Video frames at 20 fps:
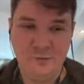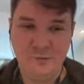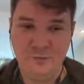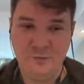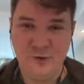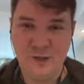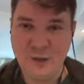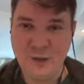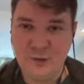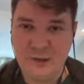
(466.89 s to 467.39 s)

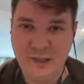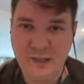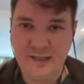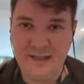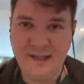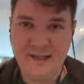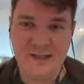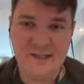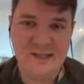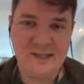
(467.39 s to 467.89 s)
without any
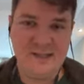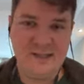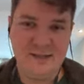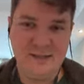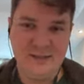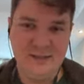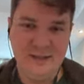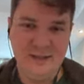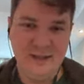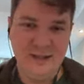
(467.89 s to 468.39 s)

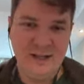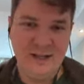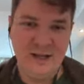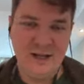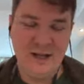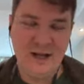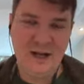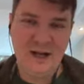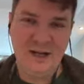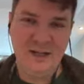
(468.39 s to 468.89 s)
cuts.
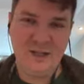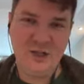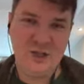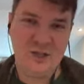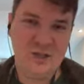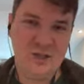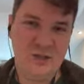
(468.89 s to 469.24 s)
I just